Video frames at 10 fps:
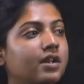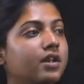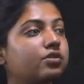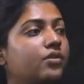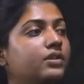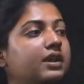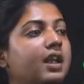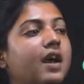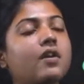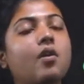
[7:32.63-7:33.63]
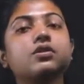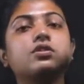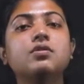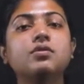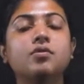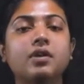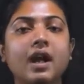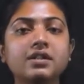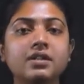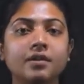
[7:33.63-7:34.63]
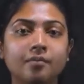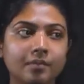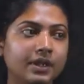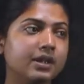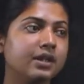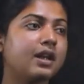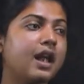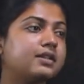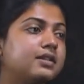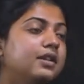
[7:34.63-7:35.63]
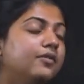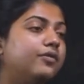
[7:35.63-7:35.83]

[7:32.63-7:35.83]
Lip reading: so they are also known as mineral acid.